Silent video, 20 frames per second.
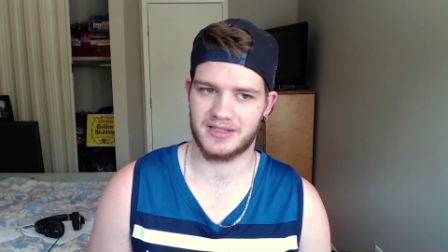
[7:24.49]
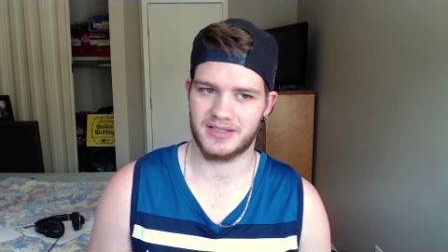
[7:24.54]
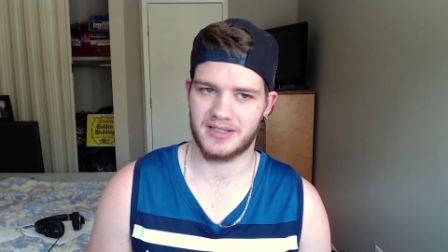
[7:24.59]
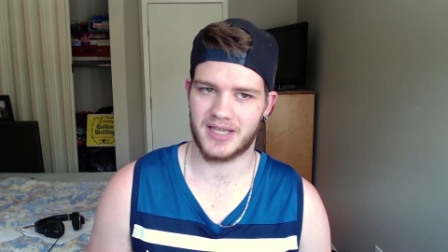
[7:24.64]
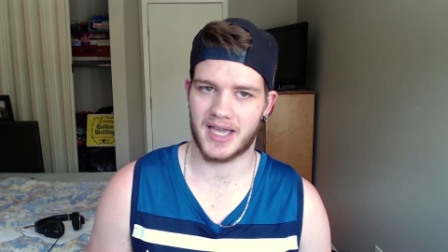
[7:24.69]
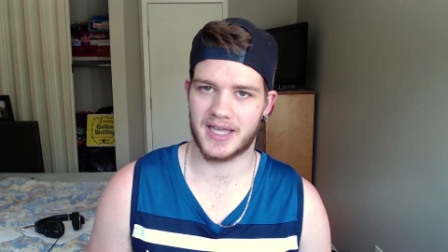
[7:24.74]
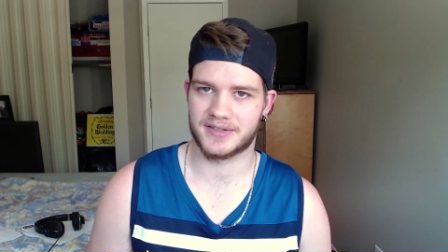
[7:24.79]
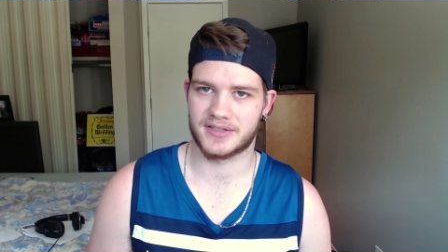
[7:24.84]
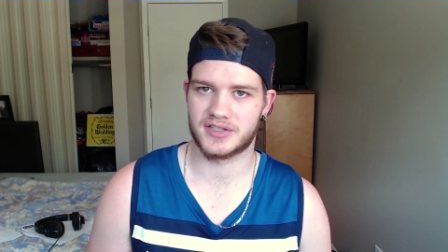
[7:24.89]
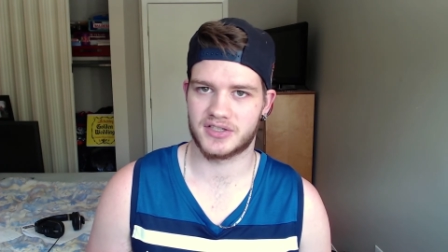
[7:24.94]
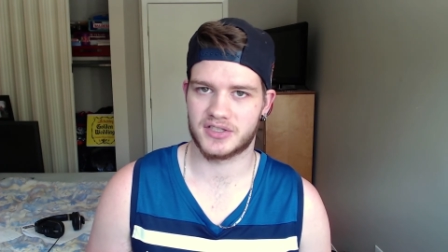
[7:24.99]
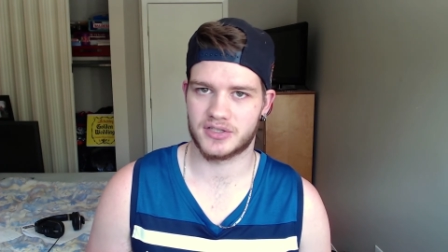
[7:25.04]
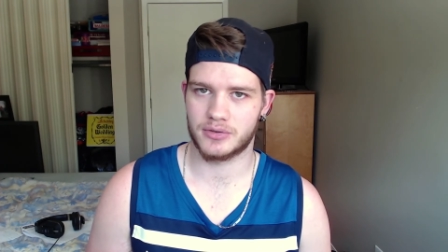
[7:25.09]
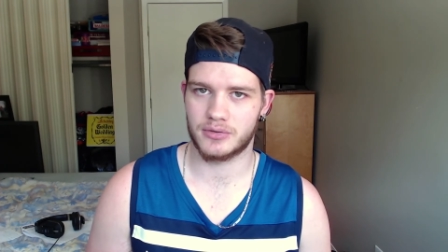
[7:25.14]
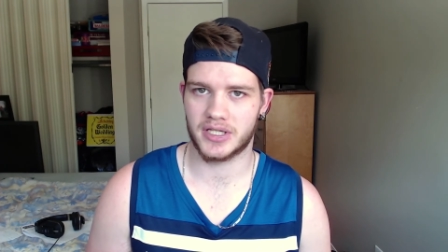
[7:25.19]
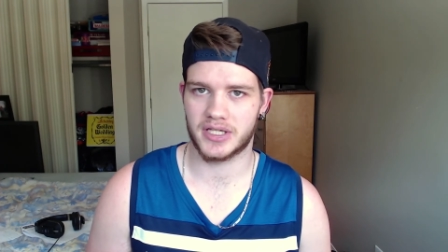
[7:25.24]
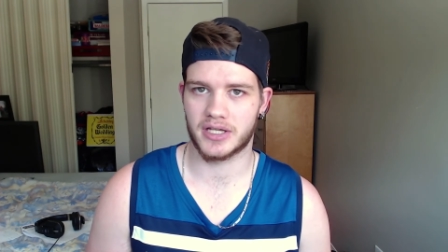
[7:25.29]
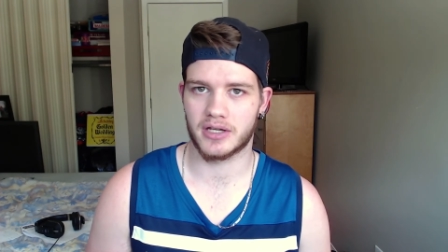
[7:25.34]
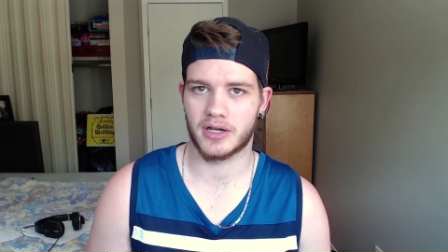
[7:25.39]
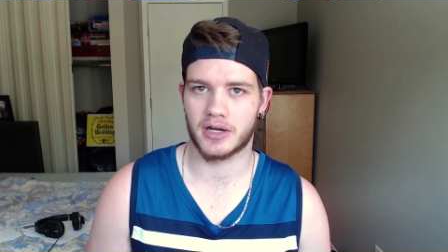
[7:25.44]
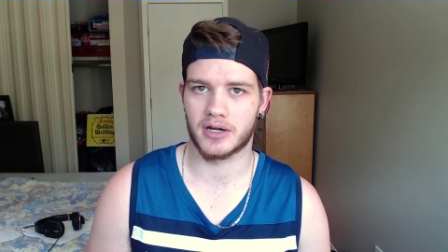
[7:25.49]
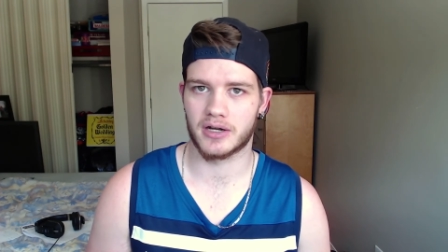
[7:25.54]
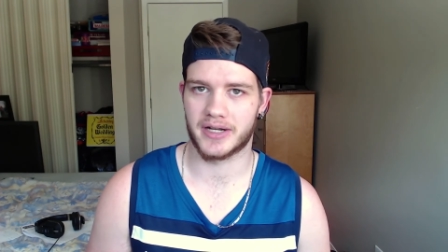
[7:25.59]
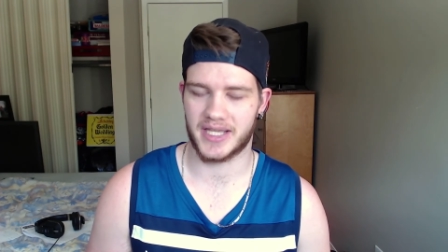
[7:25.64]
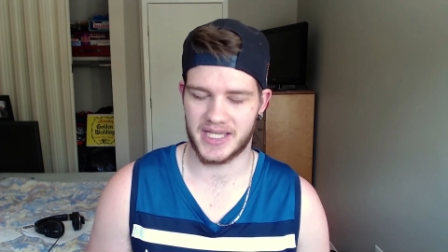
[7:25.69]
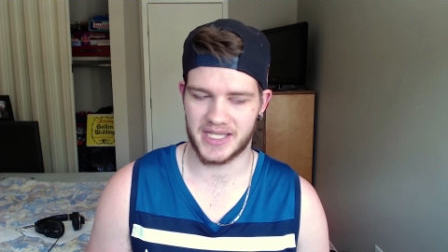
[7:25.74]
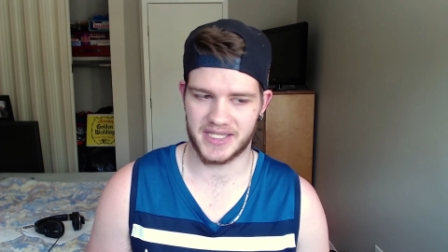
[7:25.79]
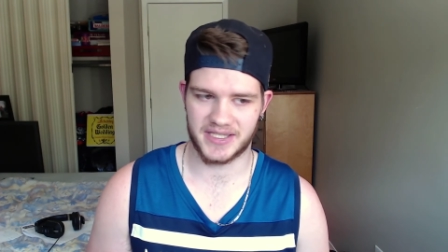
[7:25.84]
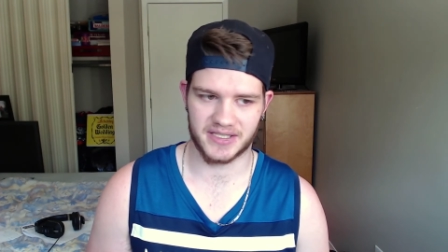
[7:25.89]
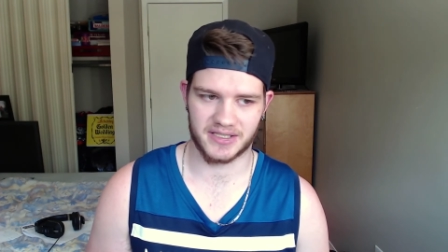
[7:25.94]
as a shooting guard
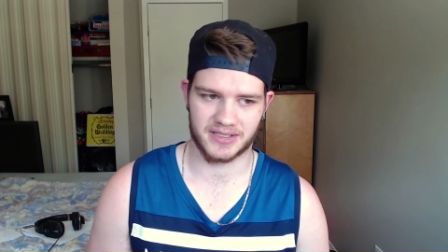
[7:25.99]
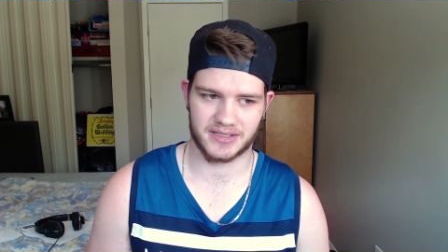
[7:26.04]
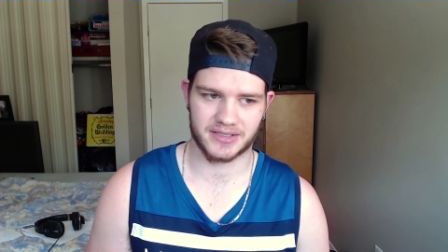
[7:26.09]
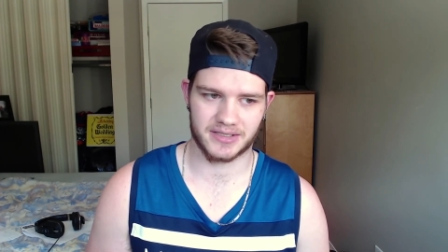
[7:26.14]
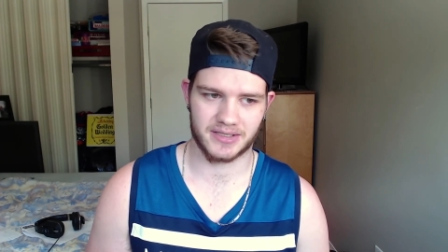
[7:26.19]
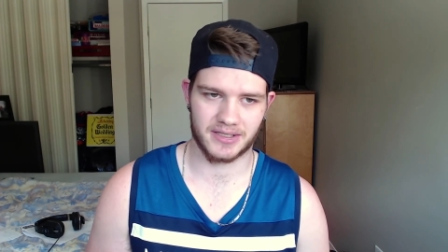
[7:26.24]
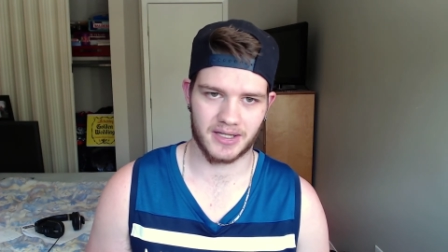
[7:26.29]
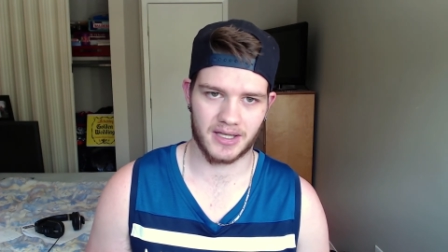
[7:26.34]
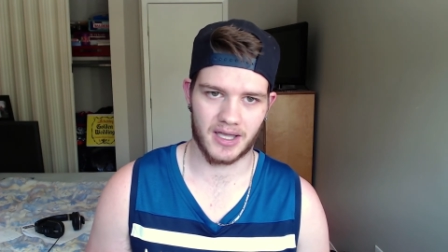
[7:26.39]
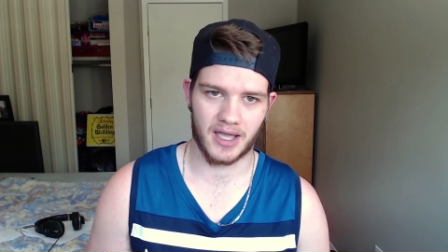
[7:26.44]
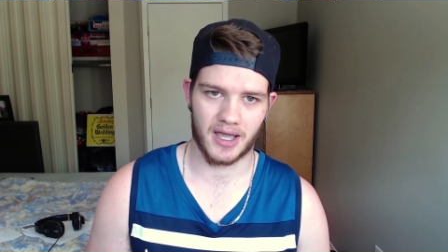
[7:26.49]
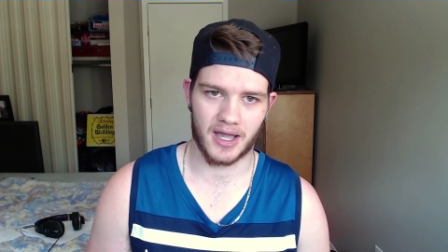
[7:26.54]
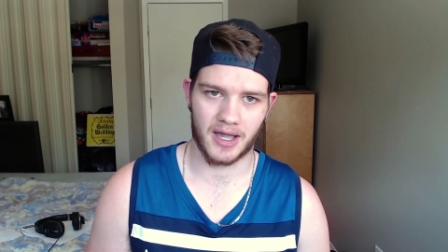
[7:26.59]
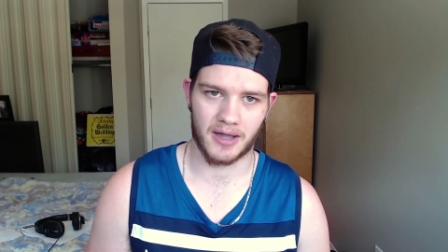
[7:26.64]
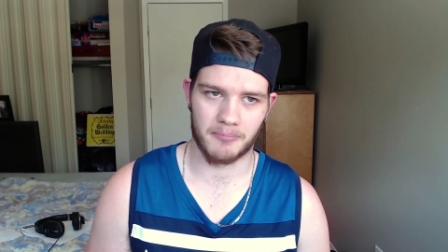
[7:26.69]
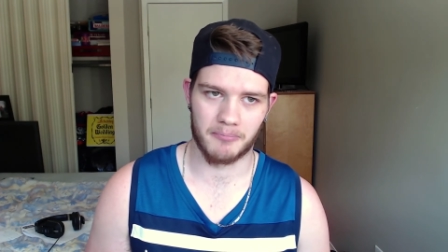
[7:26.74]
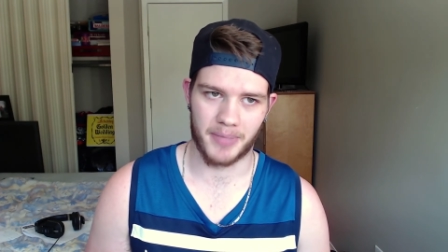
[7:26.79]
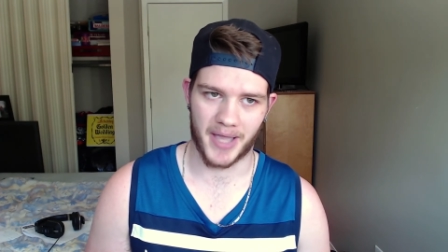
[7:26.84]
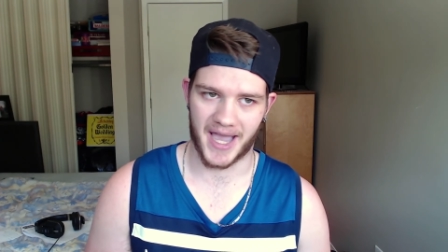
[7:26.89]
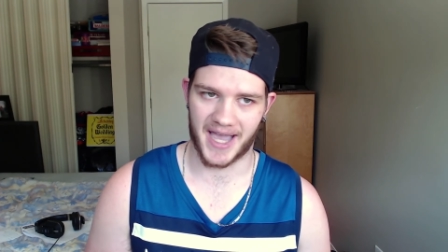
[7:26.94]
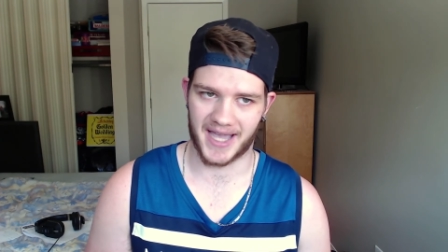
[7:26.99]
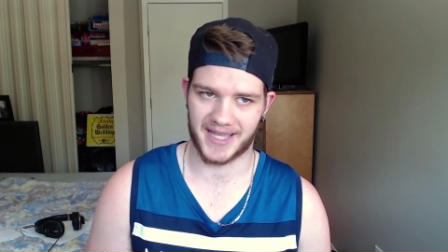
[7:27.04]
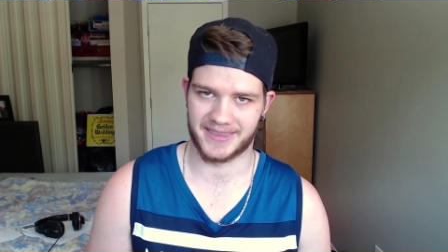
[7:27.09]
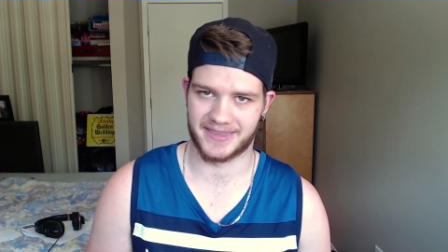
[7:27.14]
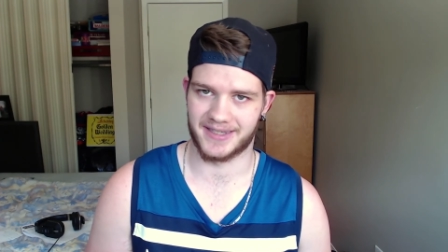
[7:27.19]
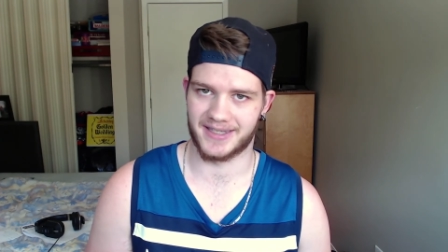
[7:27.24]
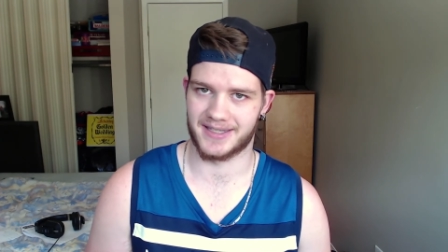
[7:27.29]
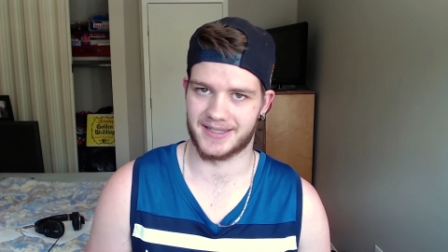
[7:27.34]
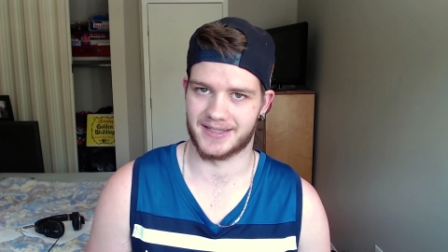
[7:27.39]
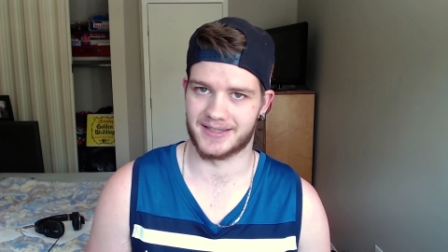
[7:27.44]
isn't a bad
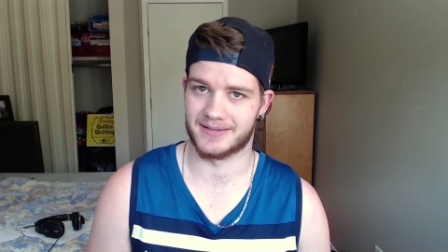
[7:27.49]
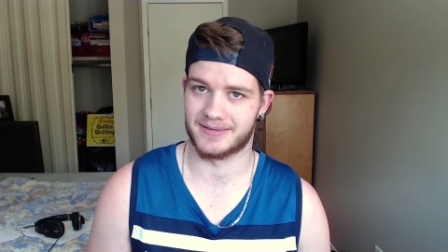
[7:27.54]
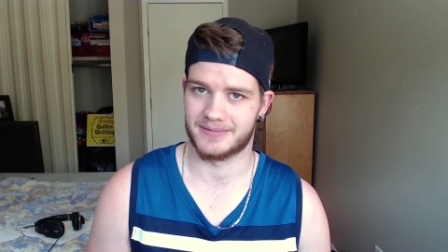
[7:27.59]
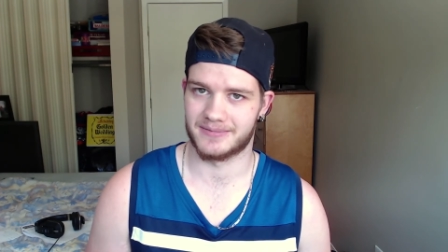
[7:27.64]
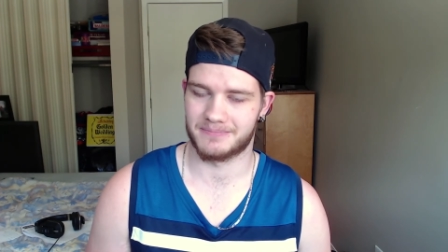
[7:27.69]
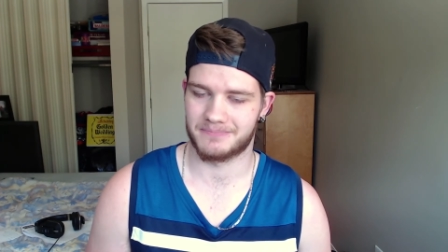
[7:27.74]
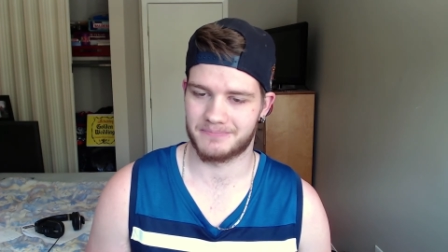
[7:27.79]
thing.